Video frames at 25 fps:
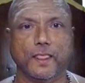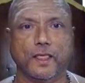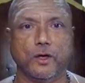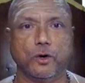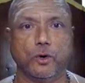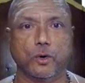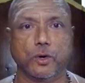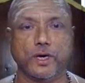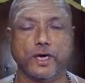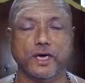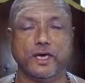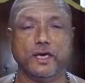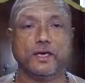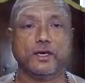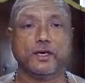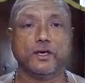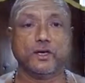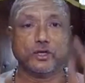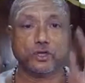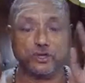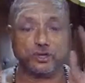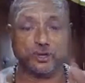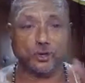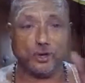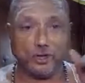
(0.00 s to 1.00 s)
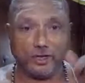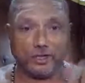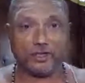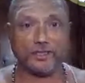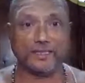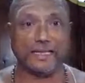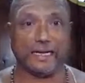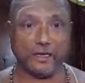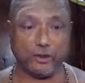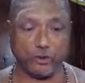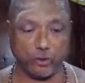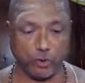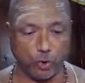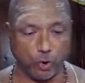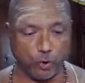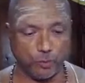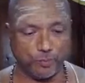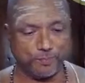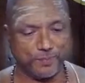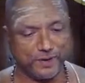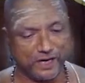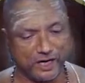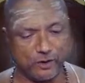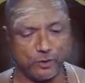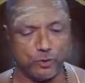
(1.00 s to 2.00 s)
Okay, so that om,
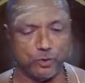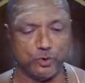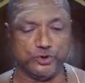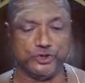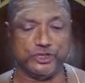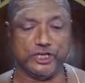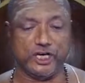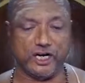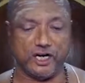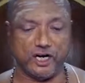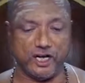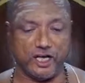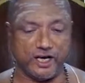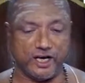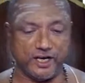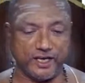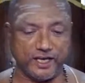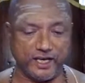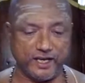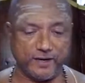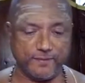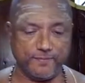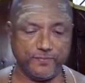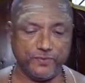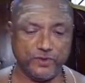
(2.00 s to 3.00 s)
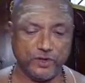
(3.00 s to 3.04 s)
prana ucharana again.